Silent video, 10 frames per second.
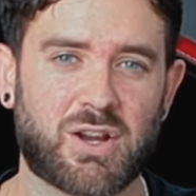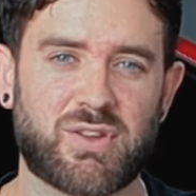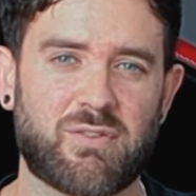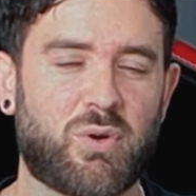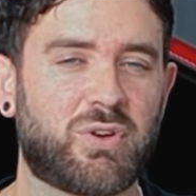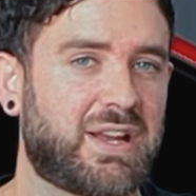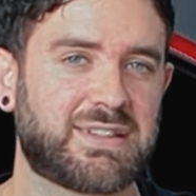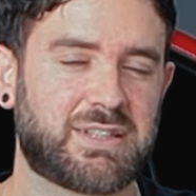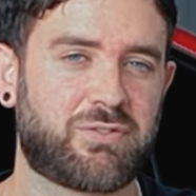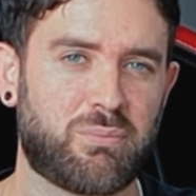because everyone
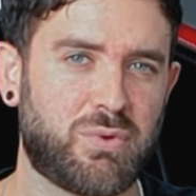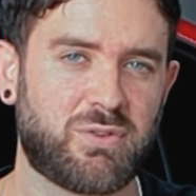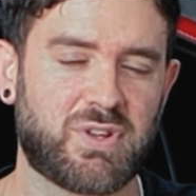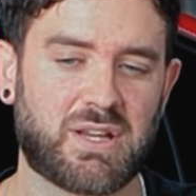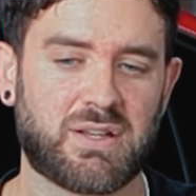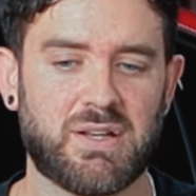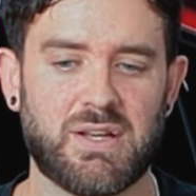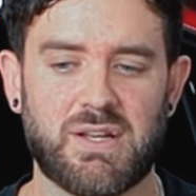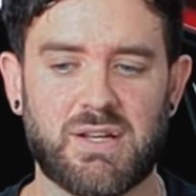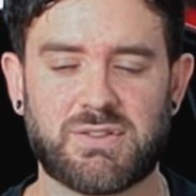likes different music.
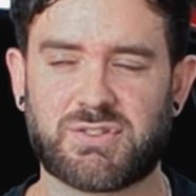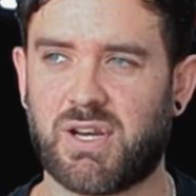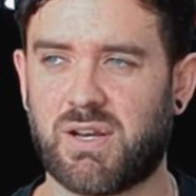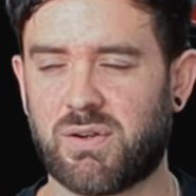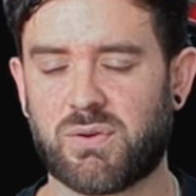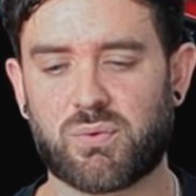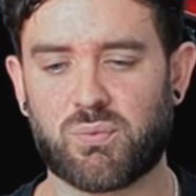So